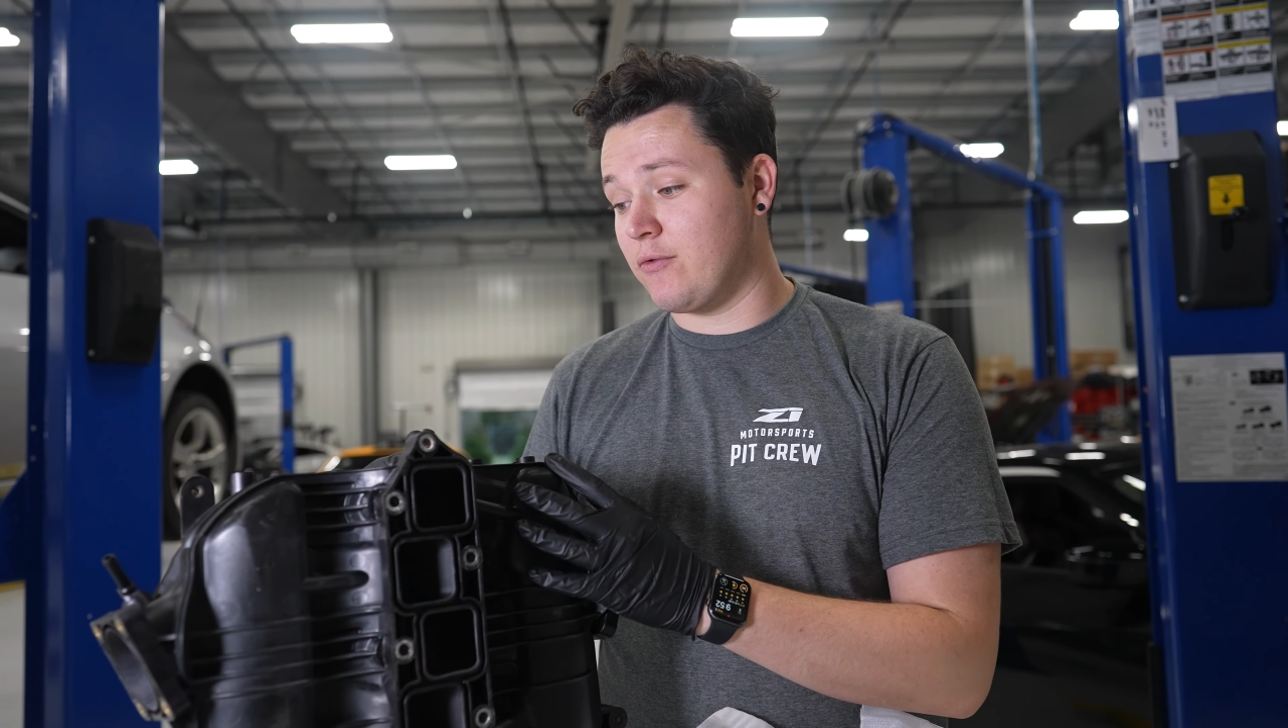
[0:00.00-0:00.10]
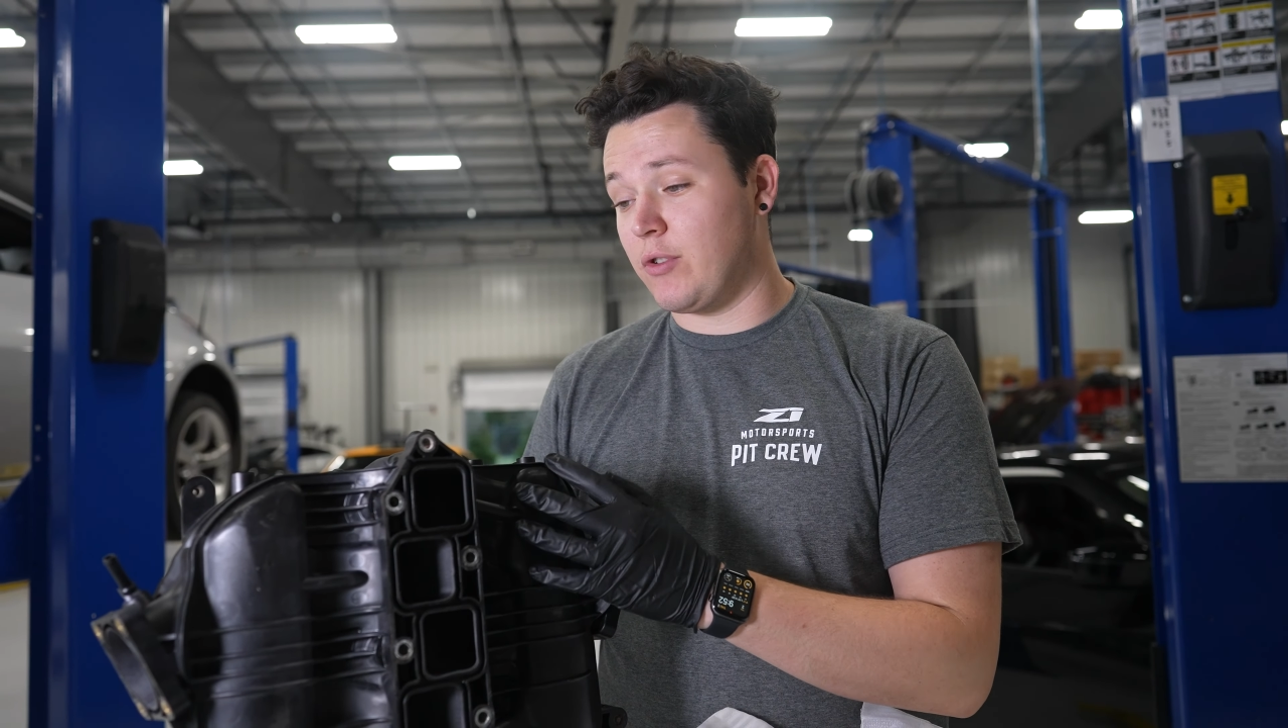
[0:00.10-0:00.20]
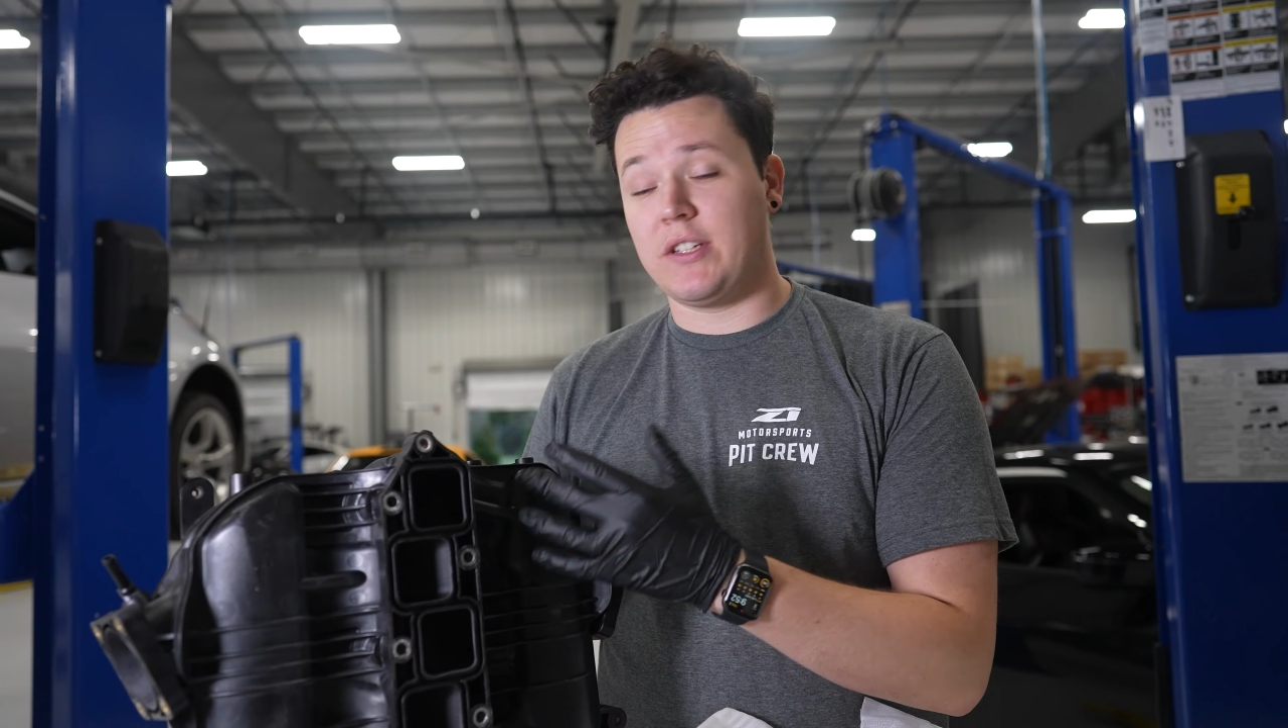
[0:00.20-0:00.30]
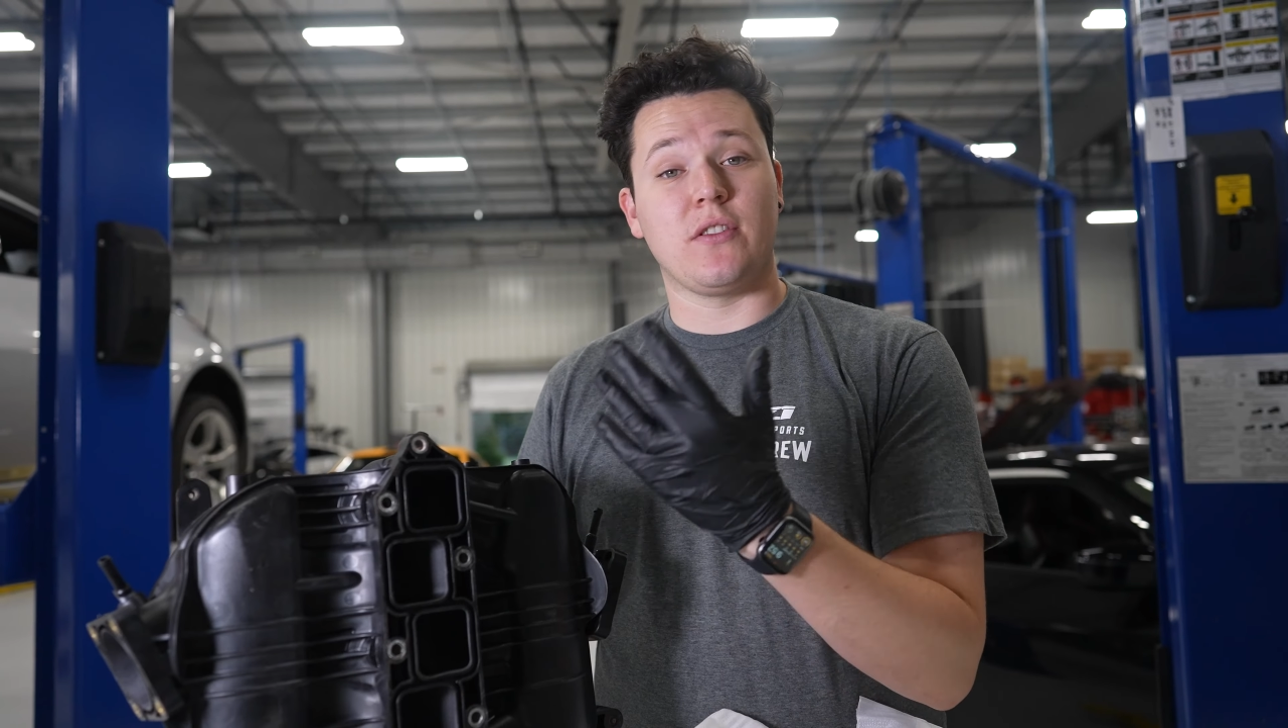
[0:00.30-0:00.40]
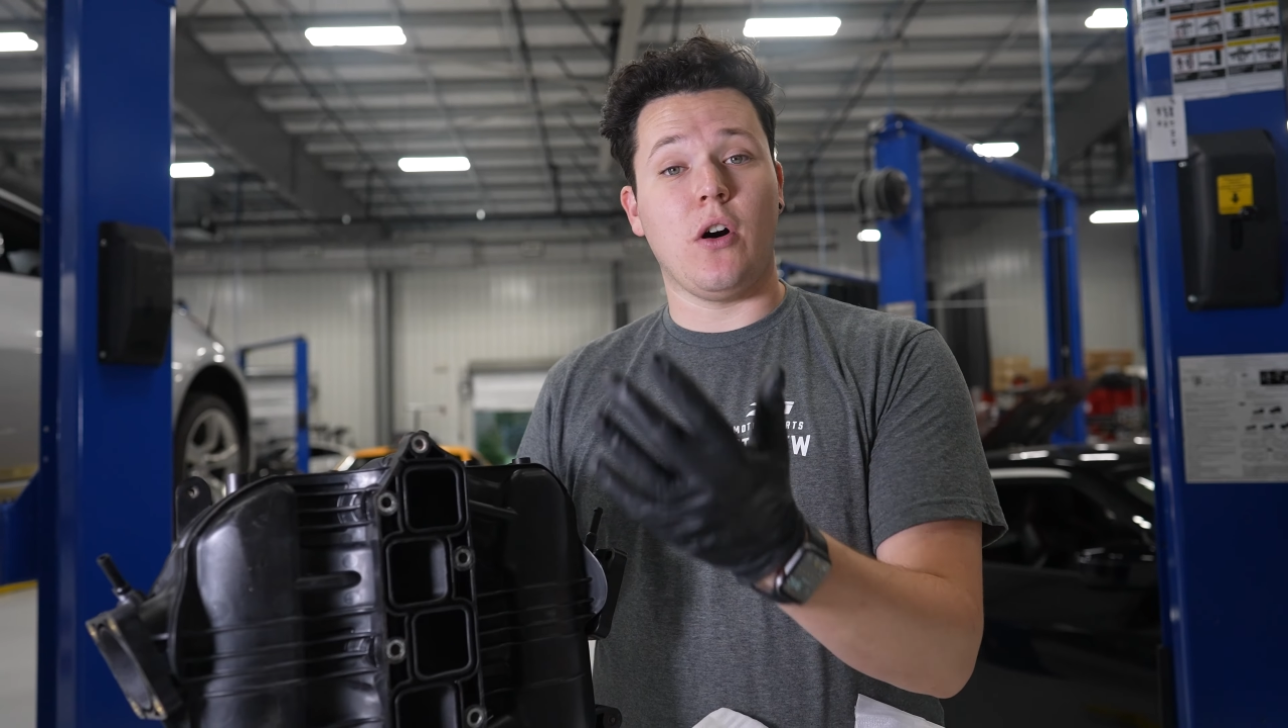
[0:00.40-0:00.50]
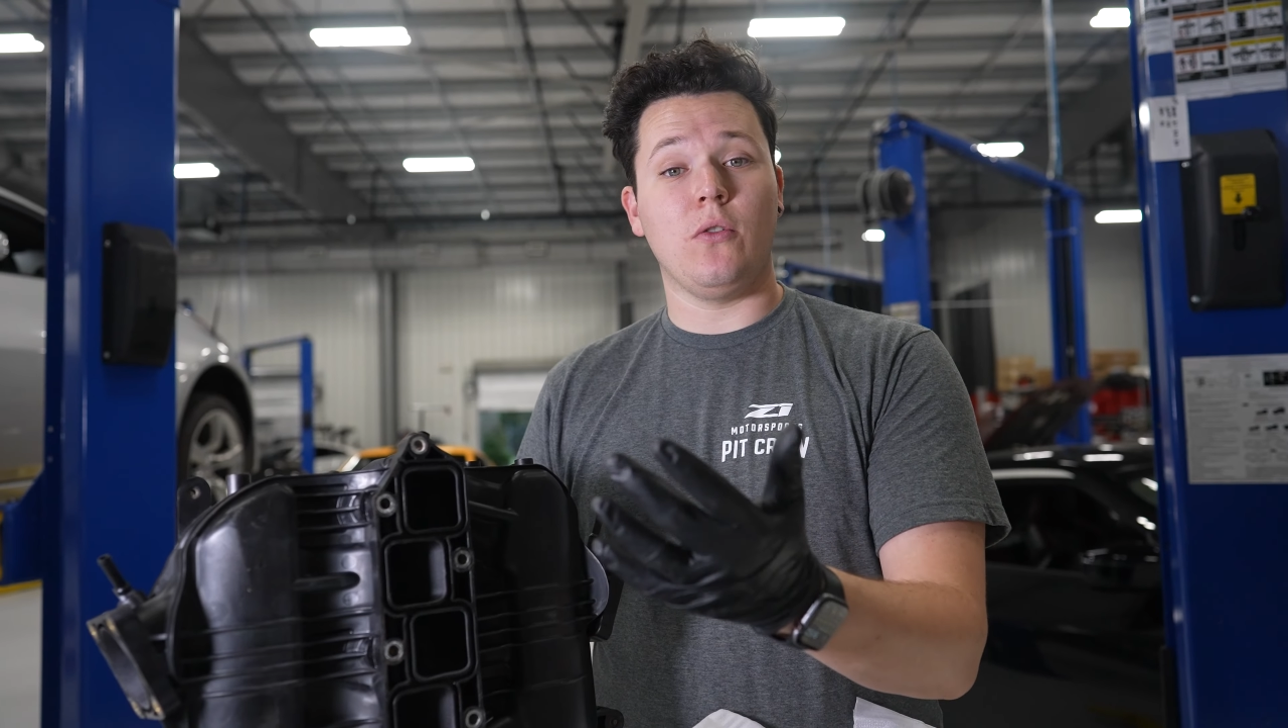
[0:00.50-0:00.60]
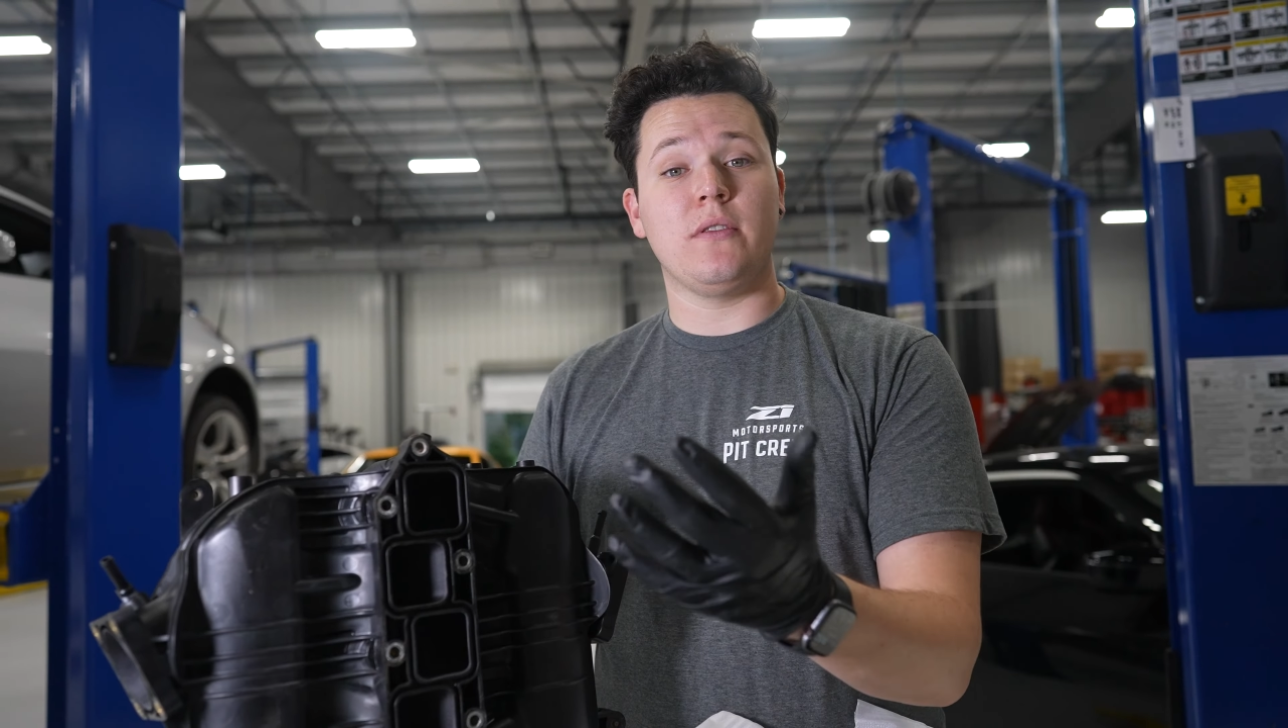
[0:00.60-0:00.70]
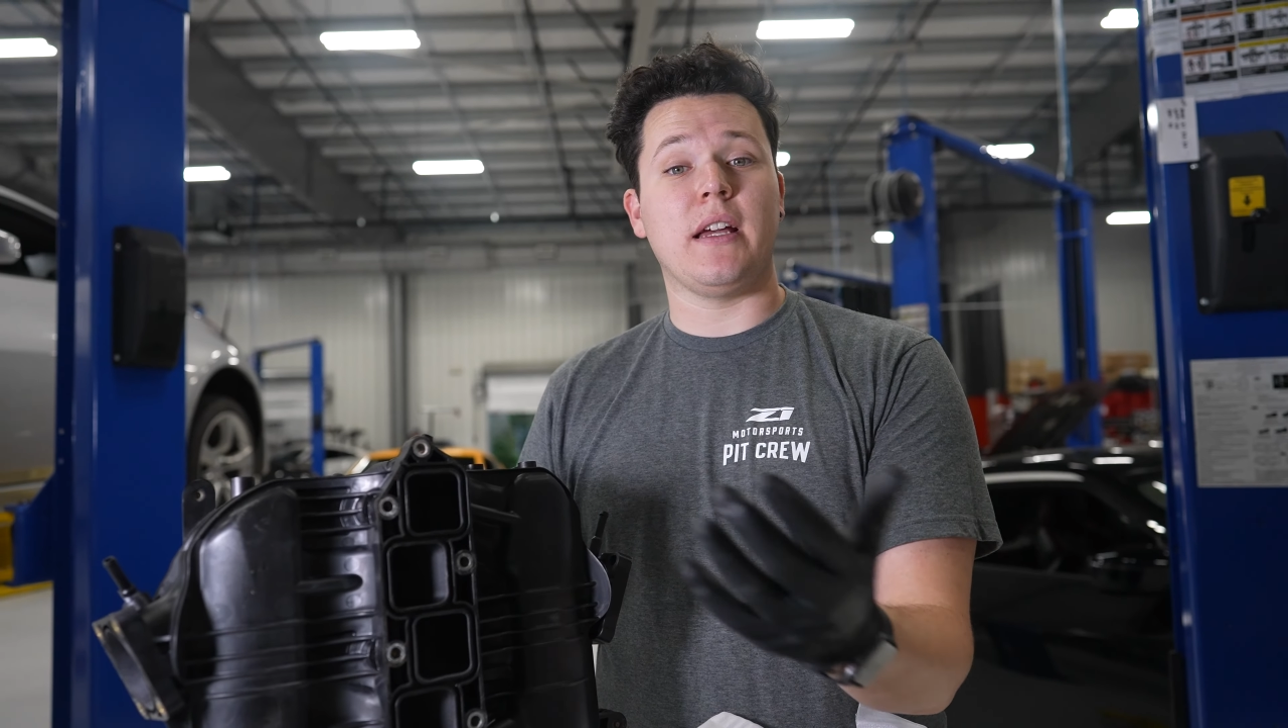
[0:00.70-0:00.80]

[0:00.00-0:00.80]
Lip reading: resold